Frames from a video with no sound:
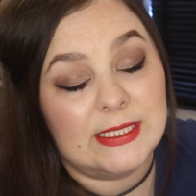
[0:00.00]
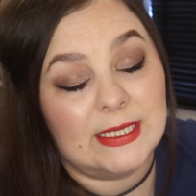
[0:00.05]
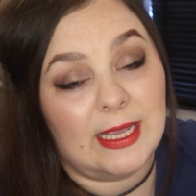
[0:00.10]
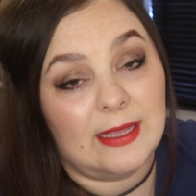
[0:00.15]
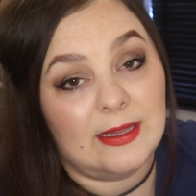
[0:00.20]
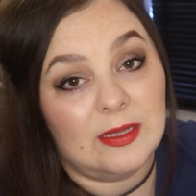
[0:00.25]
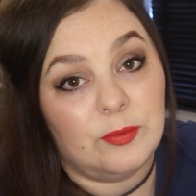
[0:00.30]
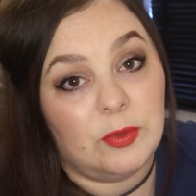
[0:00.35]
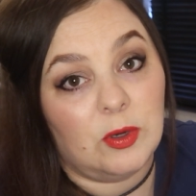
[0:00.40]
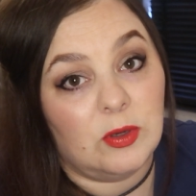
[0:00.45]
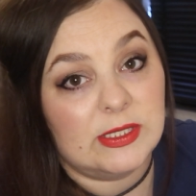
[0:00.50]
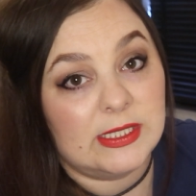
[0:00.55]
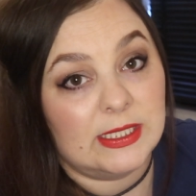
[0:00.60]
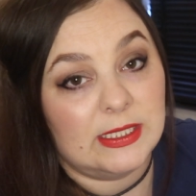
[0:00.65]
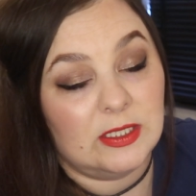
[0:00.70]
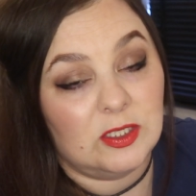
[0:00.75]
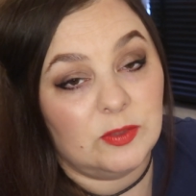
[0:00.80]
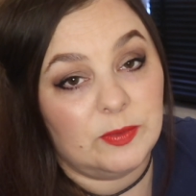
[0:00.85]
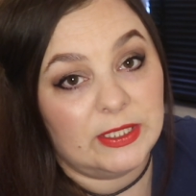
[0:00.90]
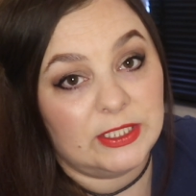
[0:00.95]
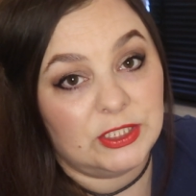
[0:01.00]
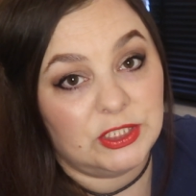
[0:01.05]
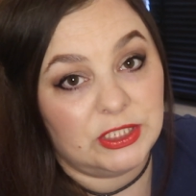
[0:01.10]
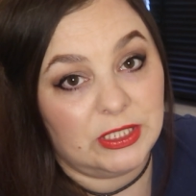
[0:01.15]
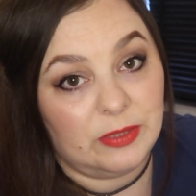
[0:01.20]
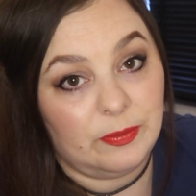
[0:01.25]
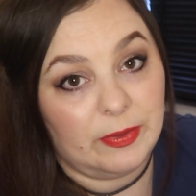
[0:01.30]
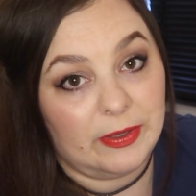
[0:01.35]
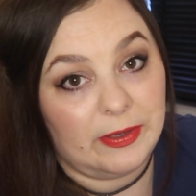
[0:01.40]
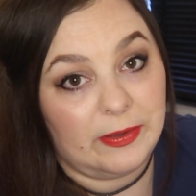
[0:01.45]
to get the box a little bit
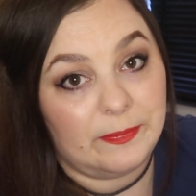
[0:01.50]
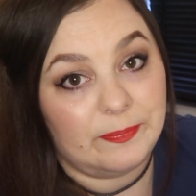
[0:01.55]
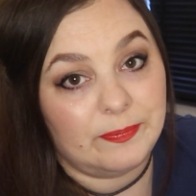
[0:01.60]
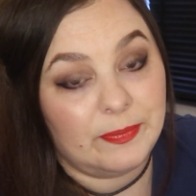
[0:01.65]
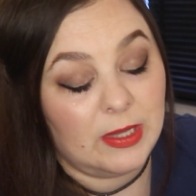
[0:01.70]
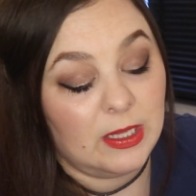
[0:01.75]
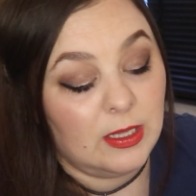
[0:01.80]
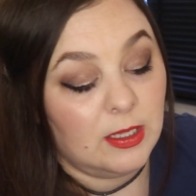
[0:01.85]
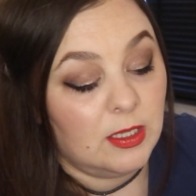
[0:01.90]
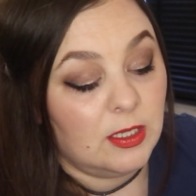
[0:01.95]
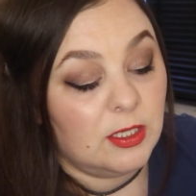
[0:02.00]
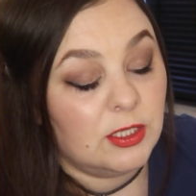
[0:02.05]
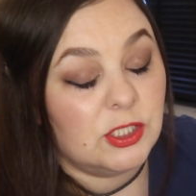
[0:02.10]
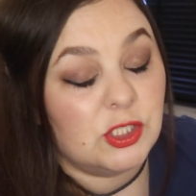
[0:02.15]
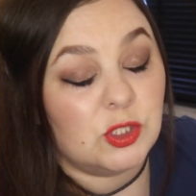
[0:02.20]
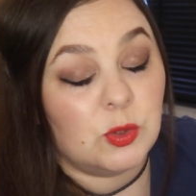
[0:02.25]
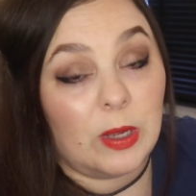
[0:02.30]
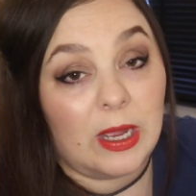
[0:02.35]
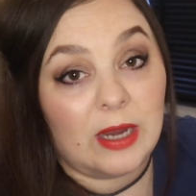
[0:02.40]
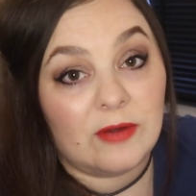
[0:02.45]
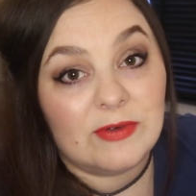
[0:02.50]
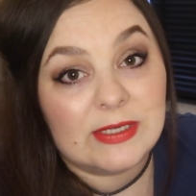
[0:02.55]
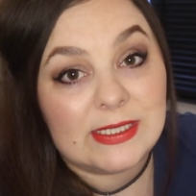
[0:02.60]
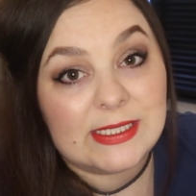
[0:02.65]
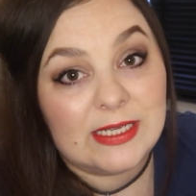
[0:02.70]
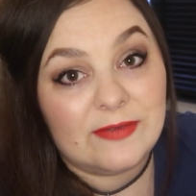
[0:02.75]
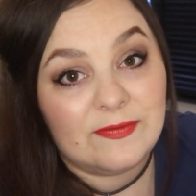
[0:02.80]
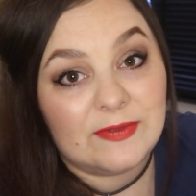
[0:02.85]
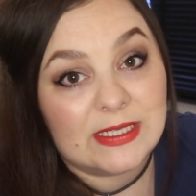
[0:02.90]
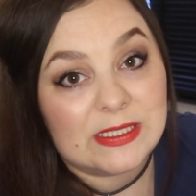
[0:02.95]
cheaper. So I
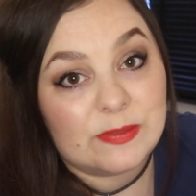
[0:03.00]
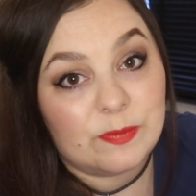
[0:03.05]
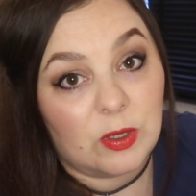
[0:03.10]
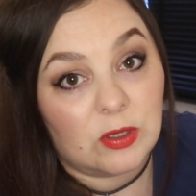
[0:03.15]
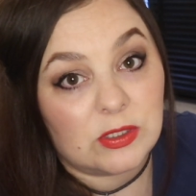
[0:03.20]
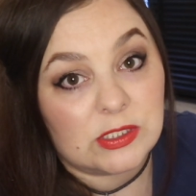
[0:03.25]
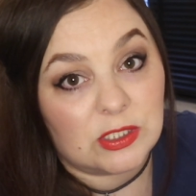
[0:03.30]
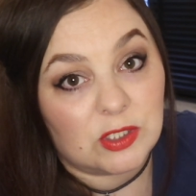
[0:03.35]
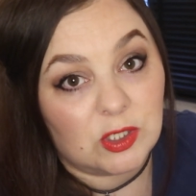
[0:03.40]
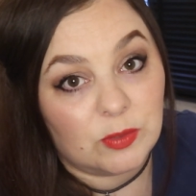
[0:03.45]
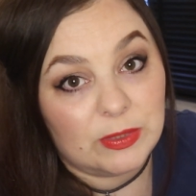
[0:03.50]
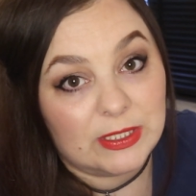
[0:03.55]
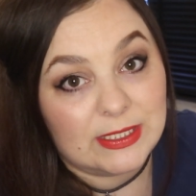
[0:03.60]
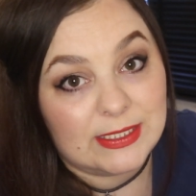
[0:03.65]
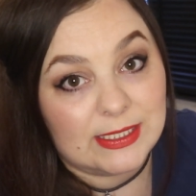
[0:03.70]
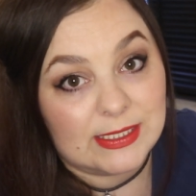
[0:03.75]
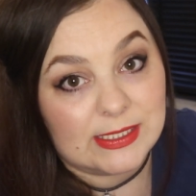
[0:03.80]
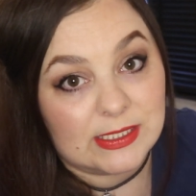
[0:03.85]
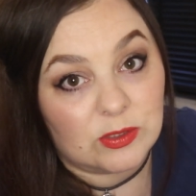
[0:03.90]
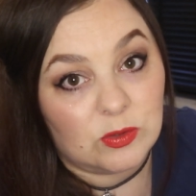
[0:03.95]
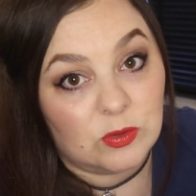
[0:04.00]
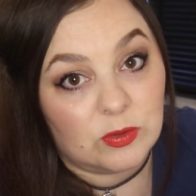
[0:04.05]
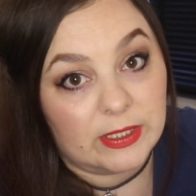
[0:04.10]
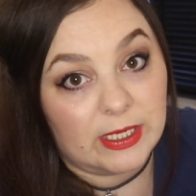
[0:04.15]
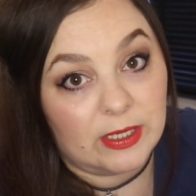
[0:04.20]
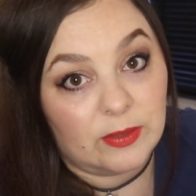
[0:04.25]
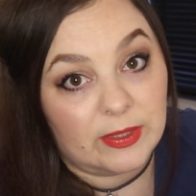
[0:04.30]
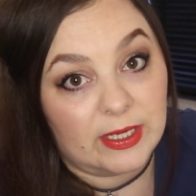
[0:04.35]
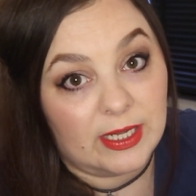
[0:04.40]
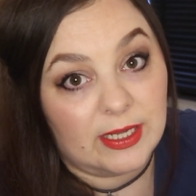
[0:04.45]
received this box a couple of days ago
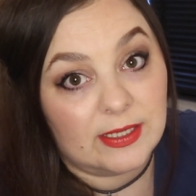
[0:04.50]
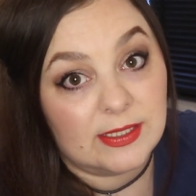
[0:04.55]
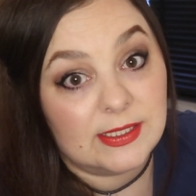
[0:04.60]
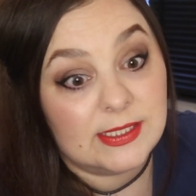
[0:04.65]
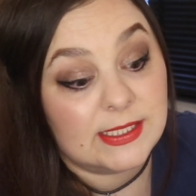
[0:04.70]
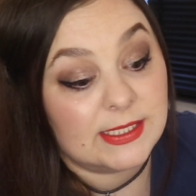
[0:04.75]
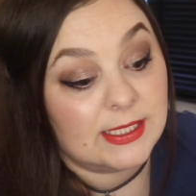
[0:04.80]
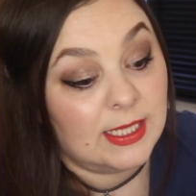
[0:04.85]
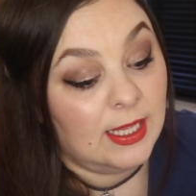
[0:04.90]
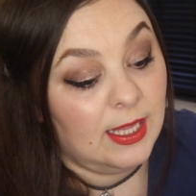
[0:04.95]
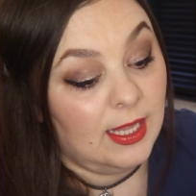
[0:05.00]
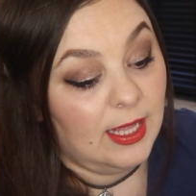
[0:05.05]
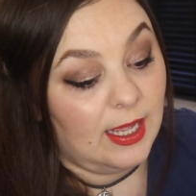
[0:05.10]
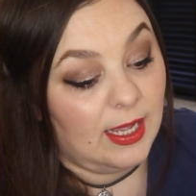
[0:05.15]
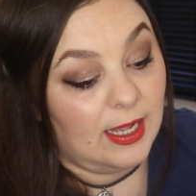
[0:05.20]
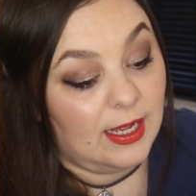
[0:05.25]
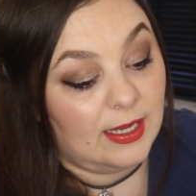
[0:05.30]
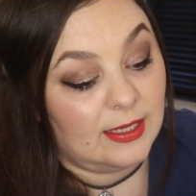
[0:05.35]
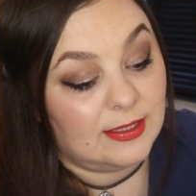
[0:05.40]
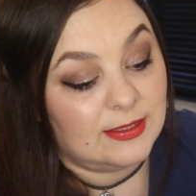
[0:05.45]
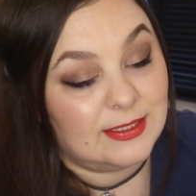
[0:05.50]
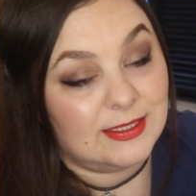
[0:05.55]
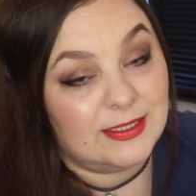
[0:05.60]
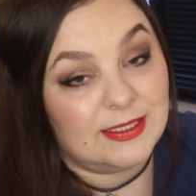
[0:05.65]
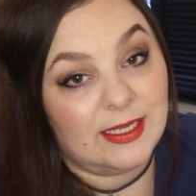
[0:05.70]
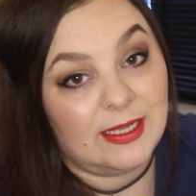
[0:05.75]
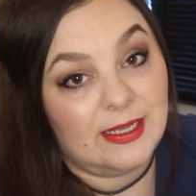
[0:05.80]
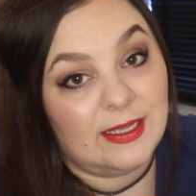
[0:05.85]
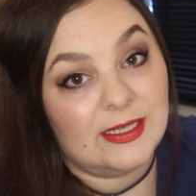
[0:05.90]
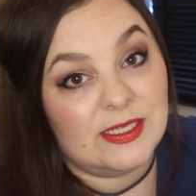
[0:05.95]
now, guys, and
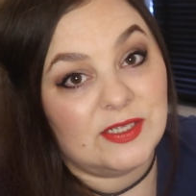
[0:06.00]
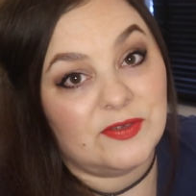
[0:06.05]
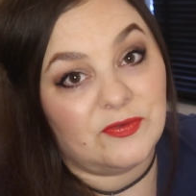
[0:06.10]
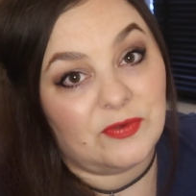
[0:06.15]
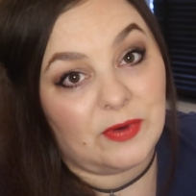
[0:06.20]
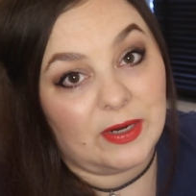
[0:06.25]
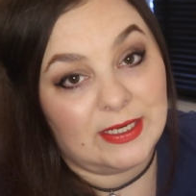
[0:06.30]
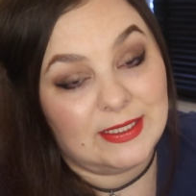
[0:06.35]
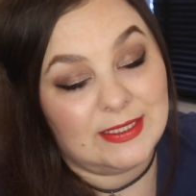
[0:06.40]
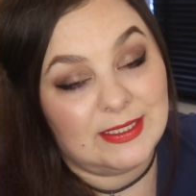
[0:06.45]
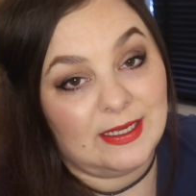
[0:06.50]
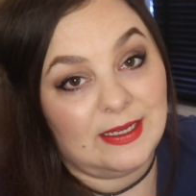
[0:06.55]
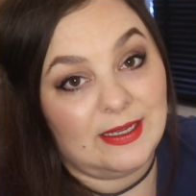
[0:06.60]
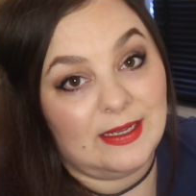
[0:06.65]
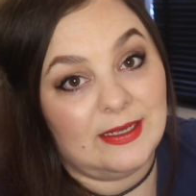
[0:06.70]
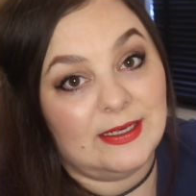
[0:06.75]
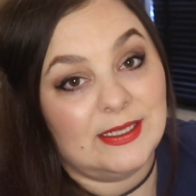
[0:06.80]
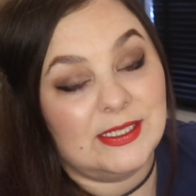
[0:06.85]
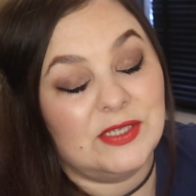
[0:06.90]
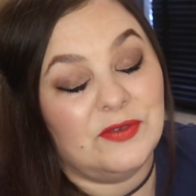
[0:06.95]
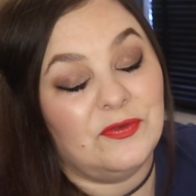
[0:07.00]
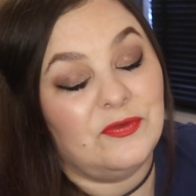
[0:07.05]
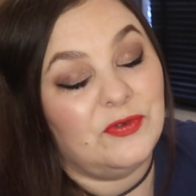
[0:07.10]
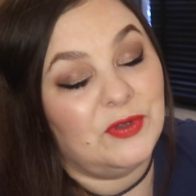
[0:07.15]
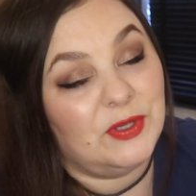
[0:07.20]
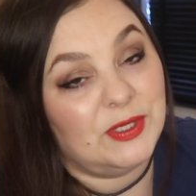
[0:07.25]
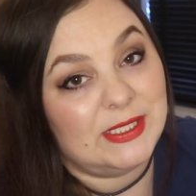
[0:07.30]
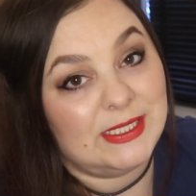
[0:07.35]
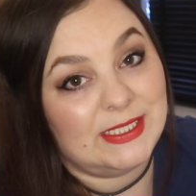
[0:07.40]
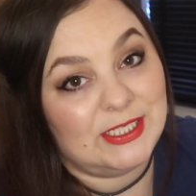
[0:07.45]
today is Friday and it's the
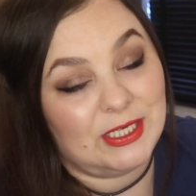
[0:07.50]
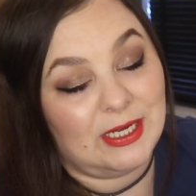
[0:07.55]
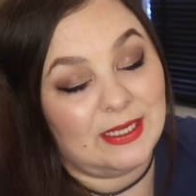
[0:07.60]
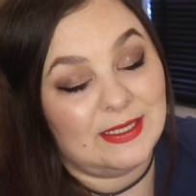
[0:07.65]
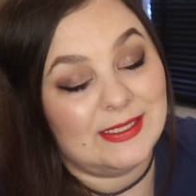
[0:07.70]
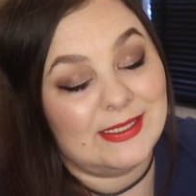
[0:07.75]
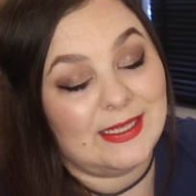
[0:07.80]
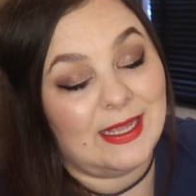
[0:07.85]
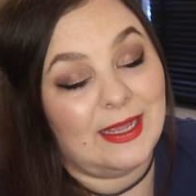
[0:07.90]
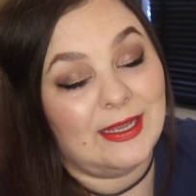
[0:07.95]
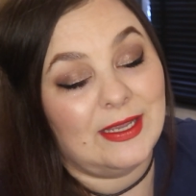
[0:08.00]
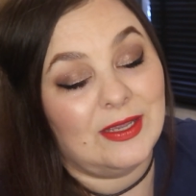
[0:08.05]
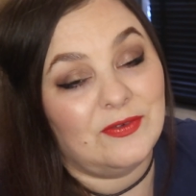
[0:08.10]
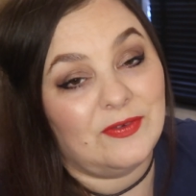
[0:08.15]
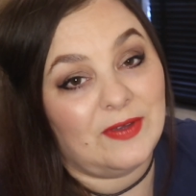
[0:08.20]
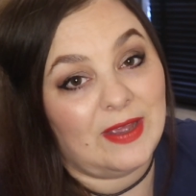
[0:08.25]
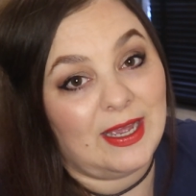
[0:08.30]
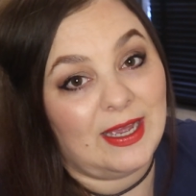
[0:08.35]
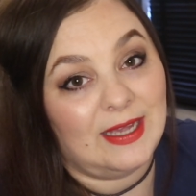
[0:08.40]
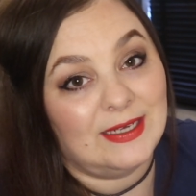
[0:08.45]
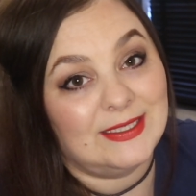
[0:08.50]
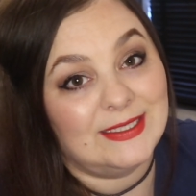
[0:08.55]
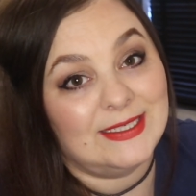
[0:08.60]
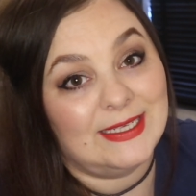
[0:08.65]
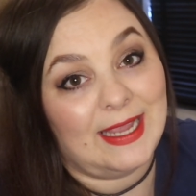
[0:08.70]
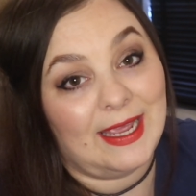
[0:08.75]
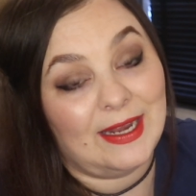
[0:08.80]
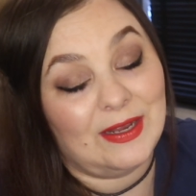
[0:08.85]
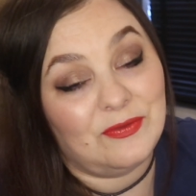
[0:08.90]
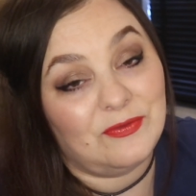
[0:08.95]
first chance I have had to
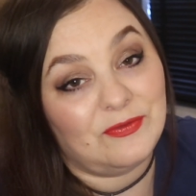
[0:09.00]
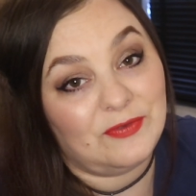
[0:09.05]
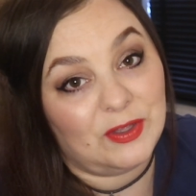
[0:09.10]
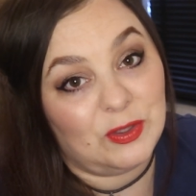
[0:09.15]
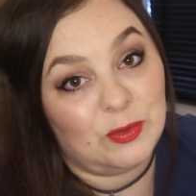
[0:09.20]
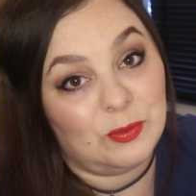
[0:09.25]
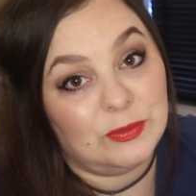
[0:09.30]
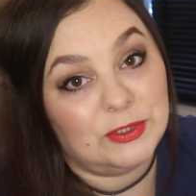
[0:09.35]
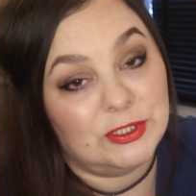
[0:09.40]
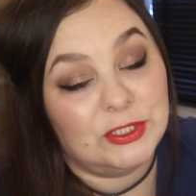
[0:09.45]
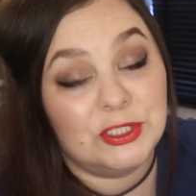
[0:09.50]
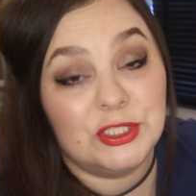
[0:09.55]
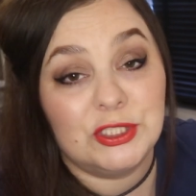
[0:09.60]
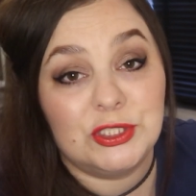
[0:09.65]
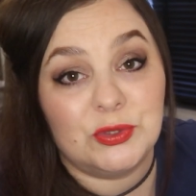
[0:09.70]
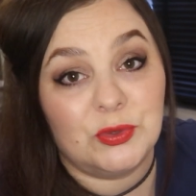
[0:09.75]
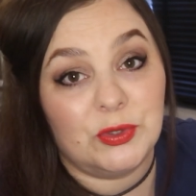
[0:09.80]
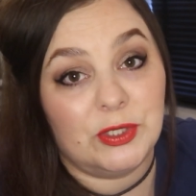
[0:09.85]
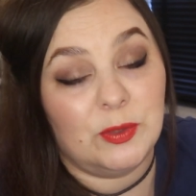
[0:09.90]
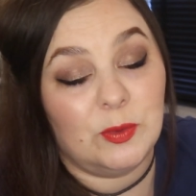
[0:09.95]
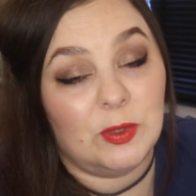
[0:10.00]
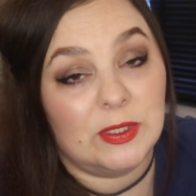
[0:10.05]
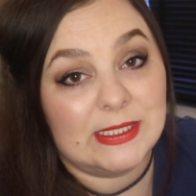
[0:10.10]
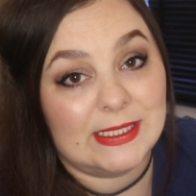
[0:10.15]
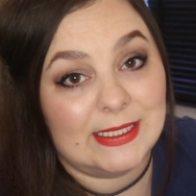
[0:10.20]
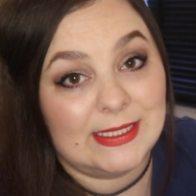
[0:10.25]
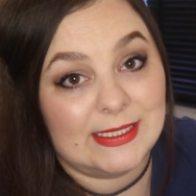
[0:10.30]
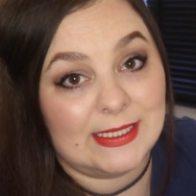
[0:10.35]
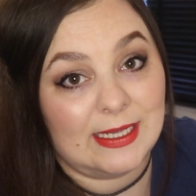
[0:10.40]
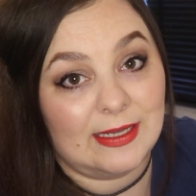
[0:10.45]
get it filmed to show you
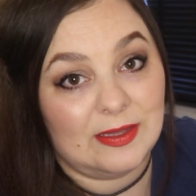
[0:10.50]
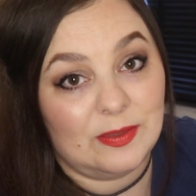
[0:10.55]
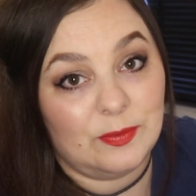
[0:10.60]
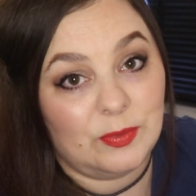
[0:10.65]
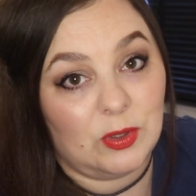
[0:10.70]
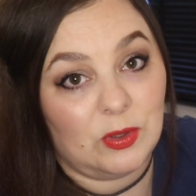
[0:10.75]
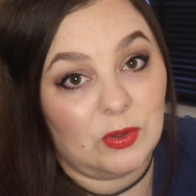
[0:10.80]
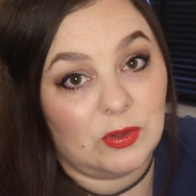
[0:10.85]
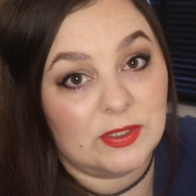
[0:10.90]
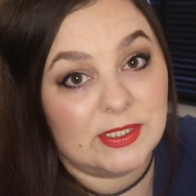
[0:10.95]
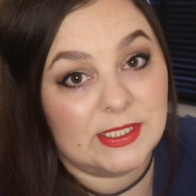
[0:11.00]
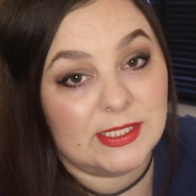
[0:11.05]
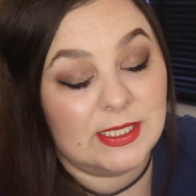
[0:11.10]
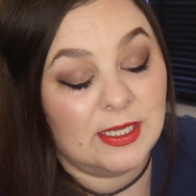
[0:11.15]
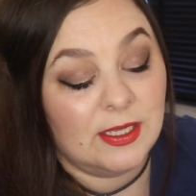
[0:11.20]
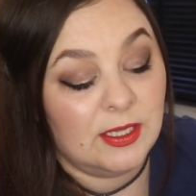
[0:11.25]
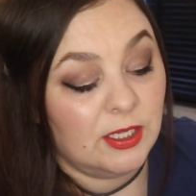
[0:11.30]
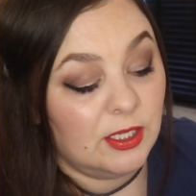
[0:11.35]
what's inside the box.